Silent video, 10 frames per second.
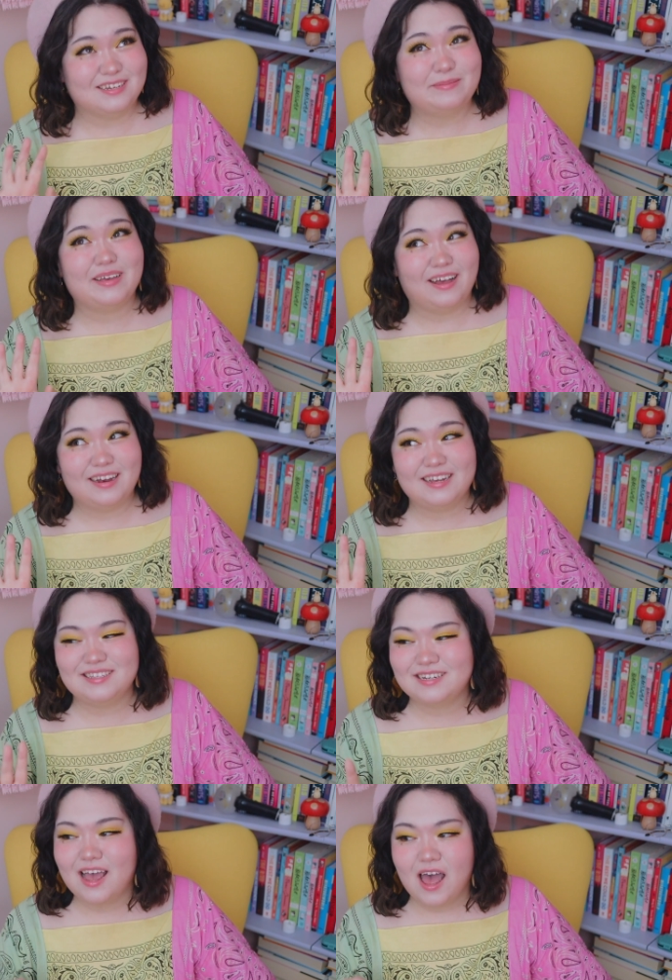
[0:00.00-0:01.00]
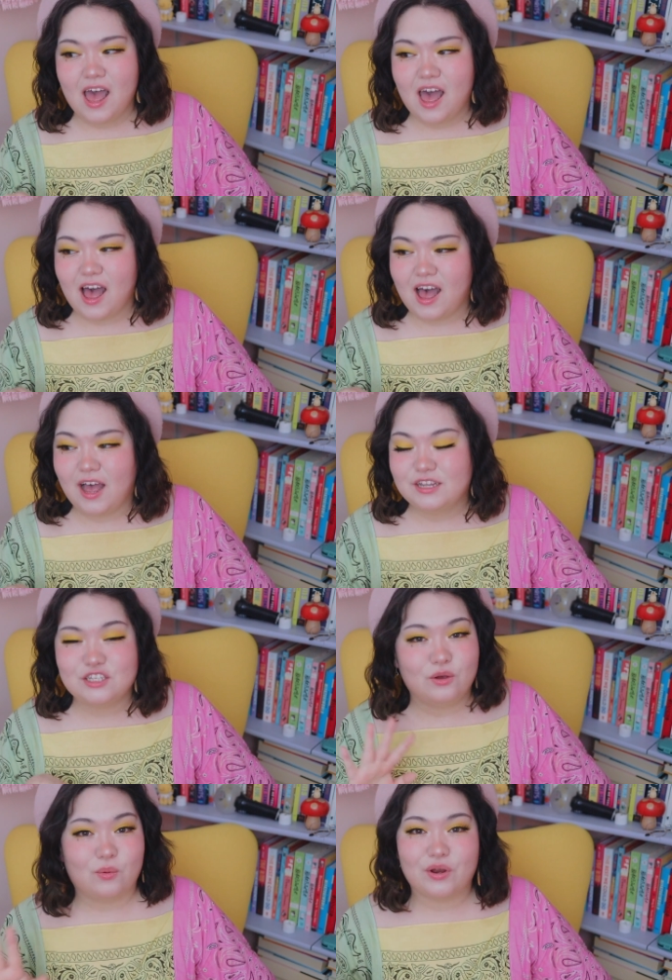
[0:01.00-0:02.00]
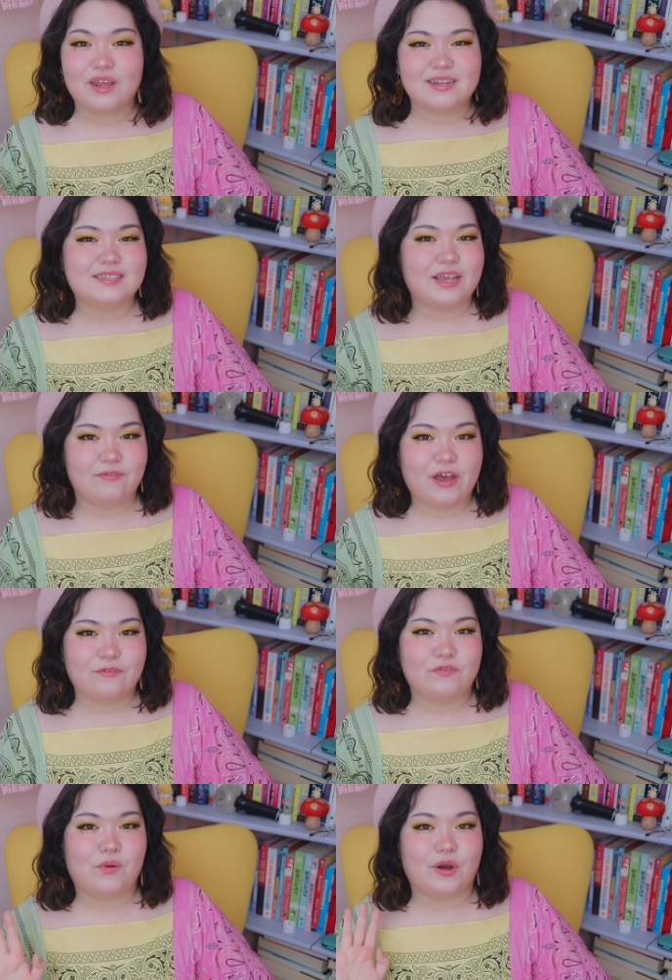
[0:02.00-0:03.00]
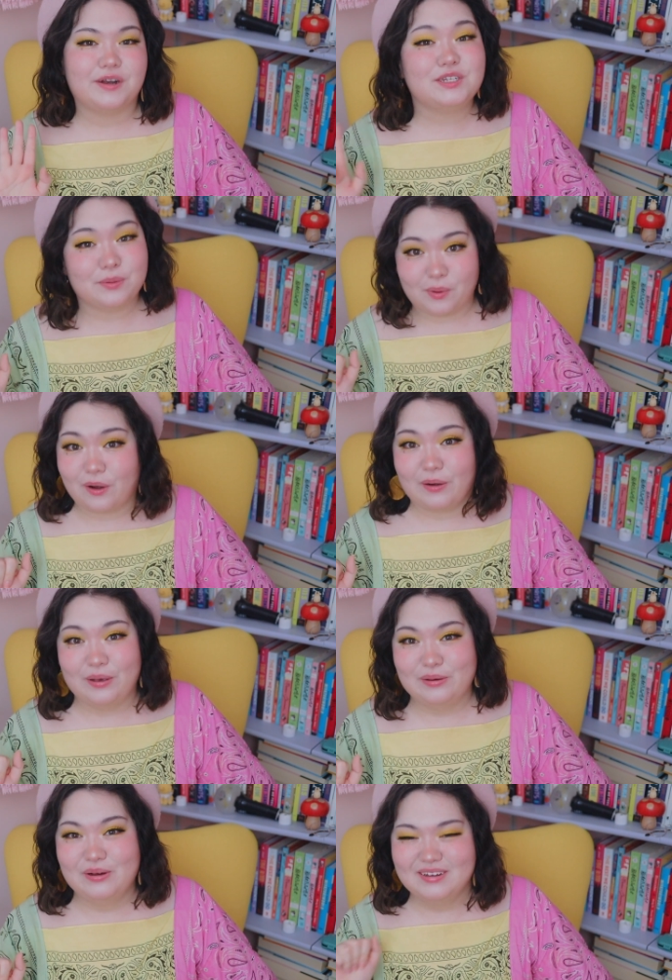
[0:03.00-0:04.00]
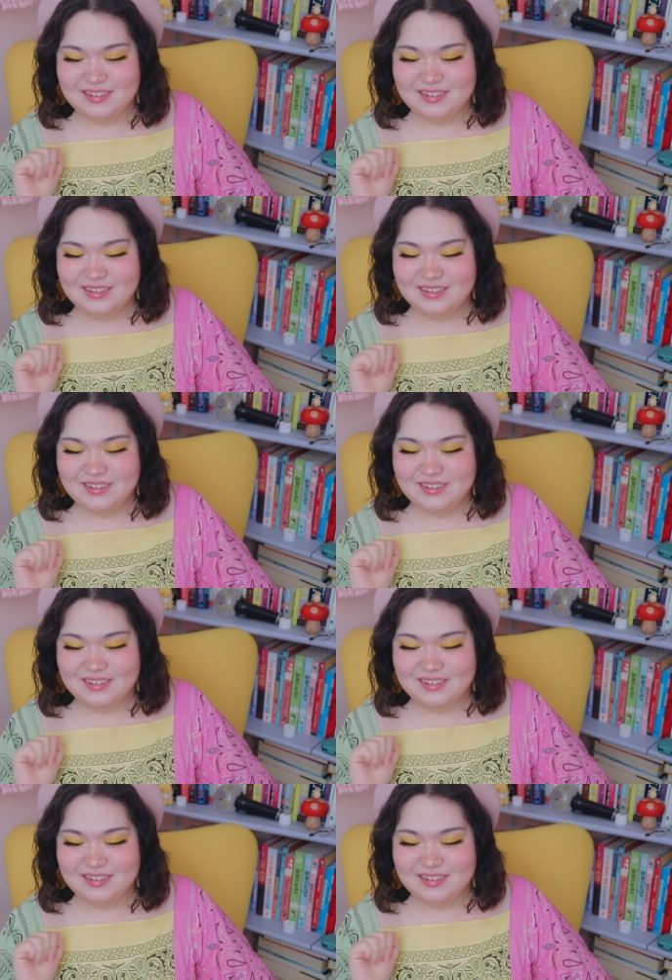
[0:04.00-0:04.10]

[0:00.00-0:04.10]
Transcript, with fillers: to be honest. Uh, so we're gonna save that for tomorrow.